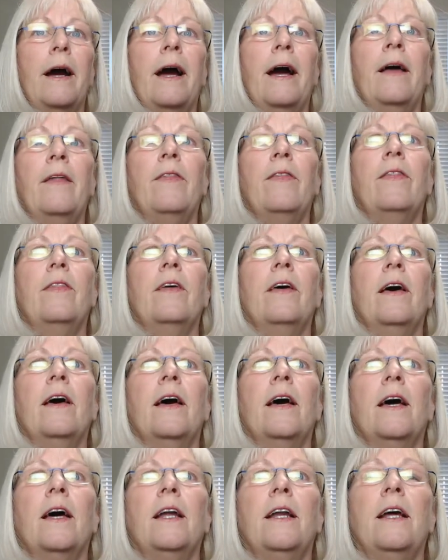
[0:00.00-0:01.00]
And
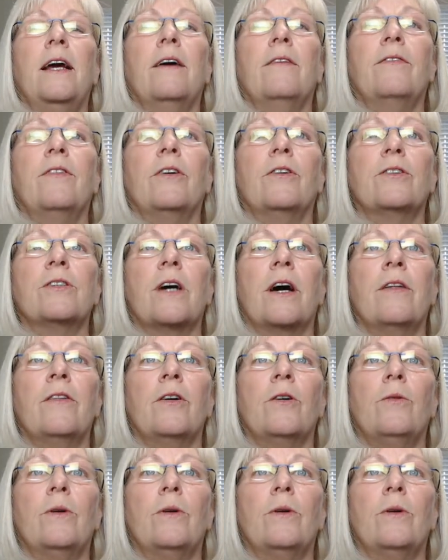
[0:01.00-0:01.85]
then if there's other